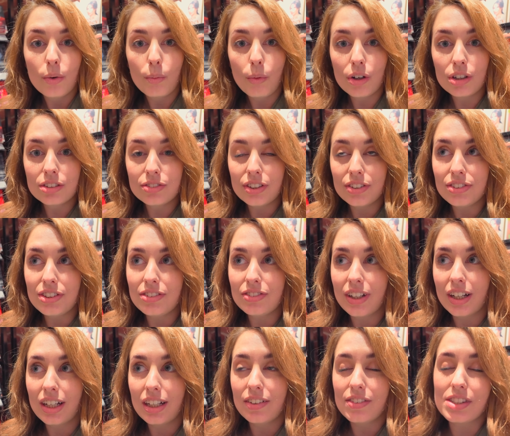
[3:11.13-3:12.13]
one
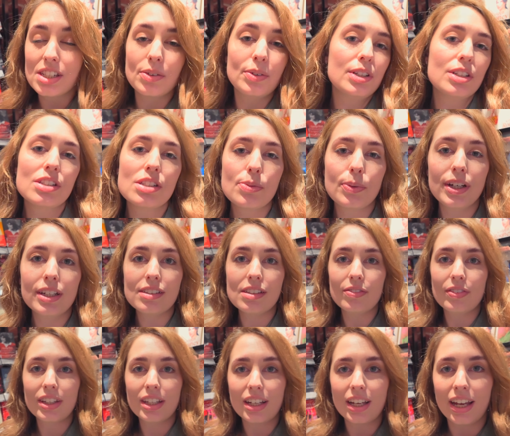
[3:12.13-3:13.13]
fifty-five, so we're just
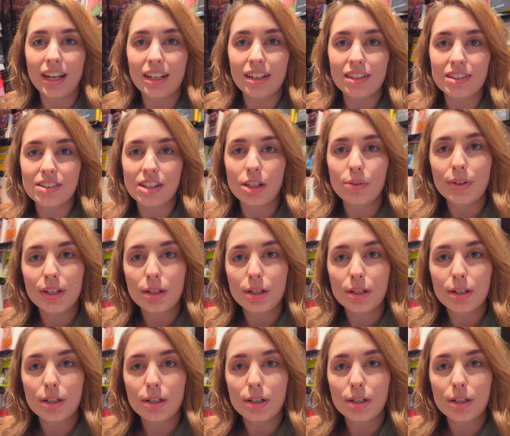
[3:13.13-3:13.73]
waiting for the gate so that